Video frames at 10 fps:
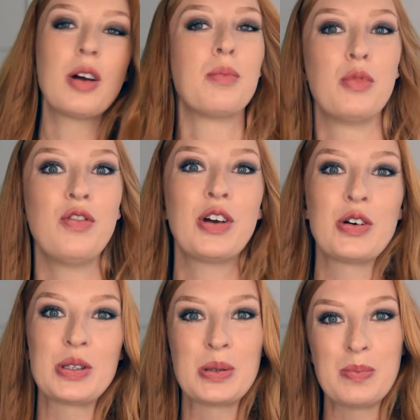Moving
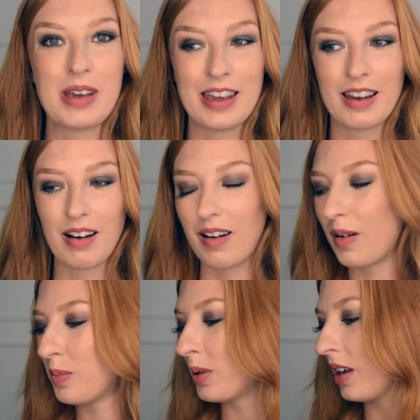on to
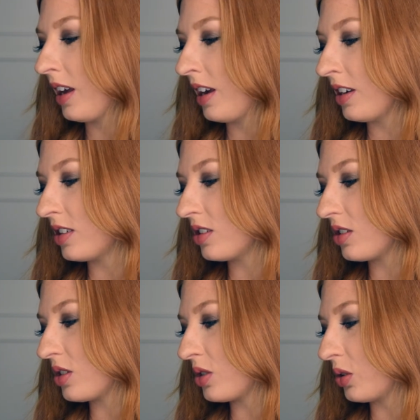makeup.
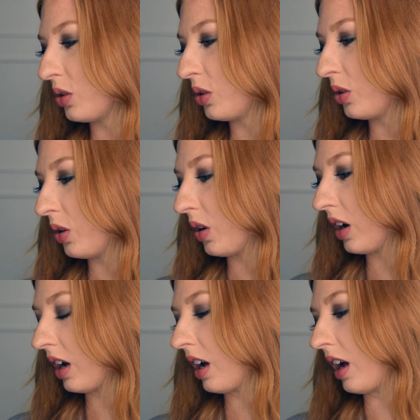What
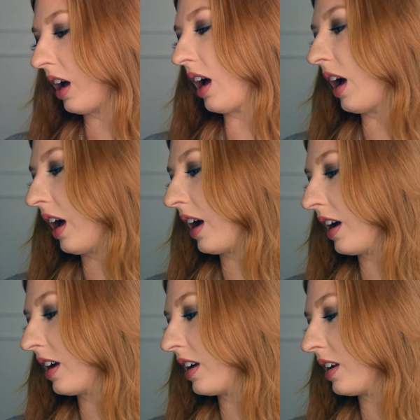
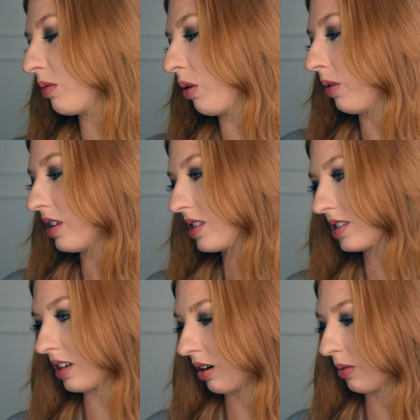will I
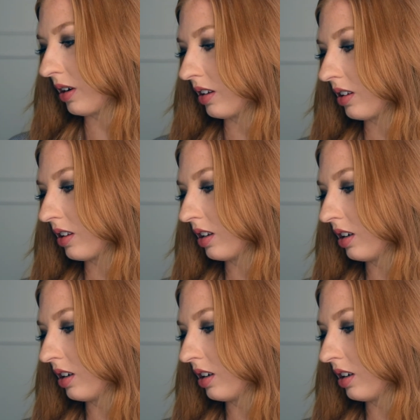start with?